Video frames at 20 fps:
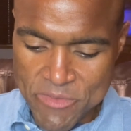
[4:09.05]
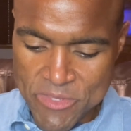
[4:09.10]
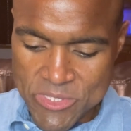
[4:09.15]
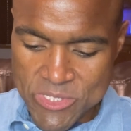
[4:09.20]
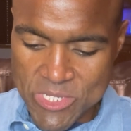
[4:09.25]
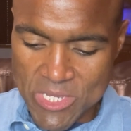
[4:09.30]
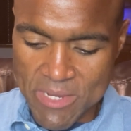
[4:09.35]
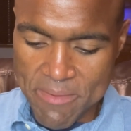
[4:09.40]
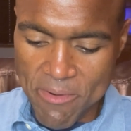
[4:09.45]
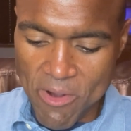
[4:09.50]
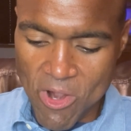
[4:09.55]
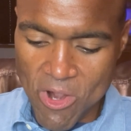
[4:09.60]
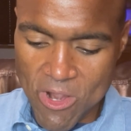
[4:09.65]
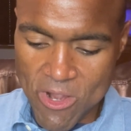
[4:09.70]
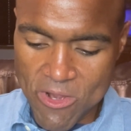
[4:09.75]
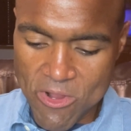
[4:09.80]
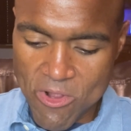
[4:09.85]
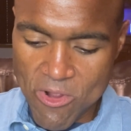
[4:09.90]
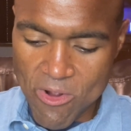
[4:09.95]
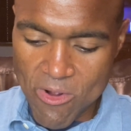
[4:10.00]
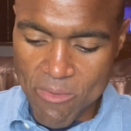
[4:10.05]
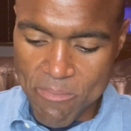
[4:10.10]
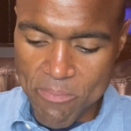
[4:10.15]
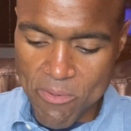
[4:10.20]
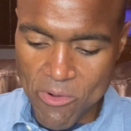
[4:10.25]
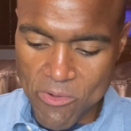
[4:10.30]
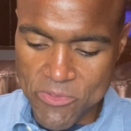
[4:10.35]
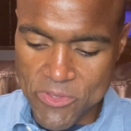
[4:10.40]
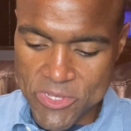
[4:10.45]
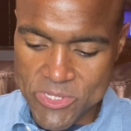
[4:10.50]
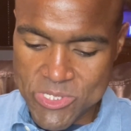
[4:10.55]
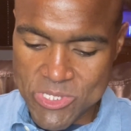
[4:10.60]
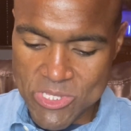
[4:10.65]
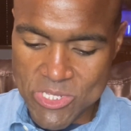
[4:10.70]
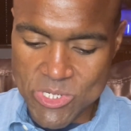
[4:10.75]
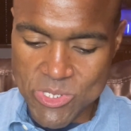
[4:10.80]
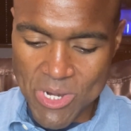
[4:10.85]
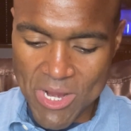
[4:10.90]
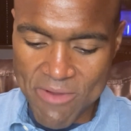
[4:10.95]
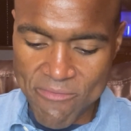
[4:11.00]
Tim Arco pulled into the
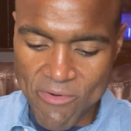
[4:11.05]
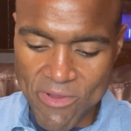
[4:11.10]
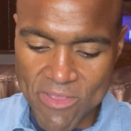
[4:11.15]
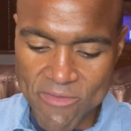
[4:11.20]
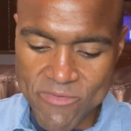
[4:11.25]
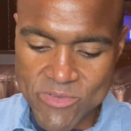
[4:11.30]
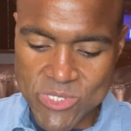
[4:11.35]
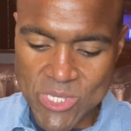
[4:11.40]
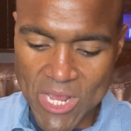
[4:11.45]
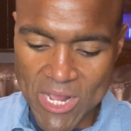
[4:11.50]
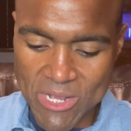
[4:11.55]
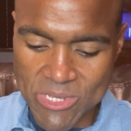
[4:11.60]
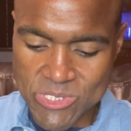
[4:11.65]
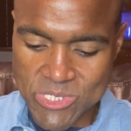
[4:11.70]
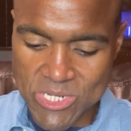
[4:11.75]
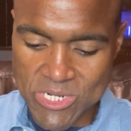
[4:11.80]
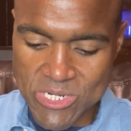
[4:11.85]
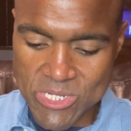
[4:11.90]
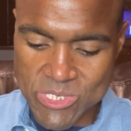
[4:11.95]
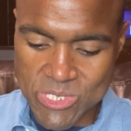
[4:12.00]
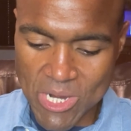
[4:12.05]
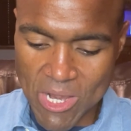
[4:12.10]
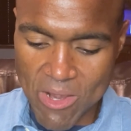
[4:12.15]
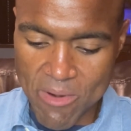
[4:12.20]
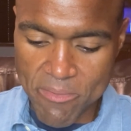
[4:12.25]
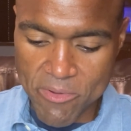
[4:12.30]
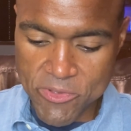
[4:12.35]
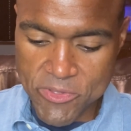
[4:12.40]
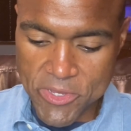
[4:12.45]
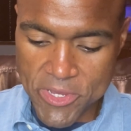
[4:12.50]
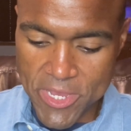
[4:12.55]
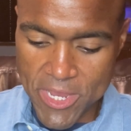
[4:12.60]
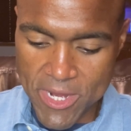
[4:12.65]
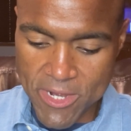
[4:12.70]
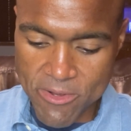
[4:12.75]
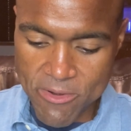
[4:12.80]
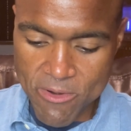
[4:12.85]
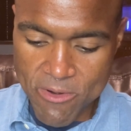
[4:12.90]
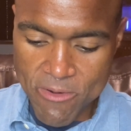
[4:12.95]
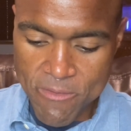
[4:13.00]
driveway of his house in desirable
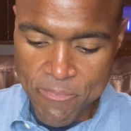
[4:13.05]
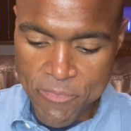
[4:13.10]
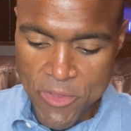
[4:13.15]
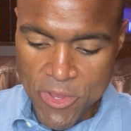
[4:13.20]
Decatur,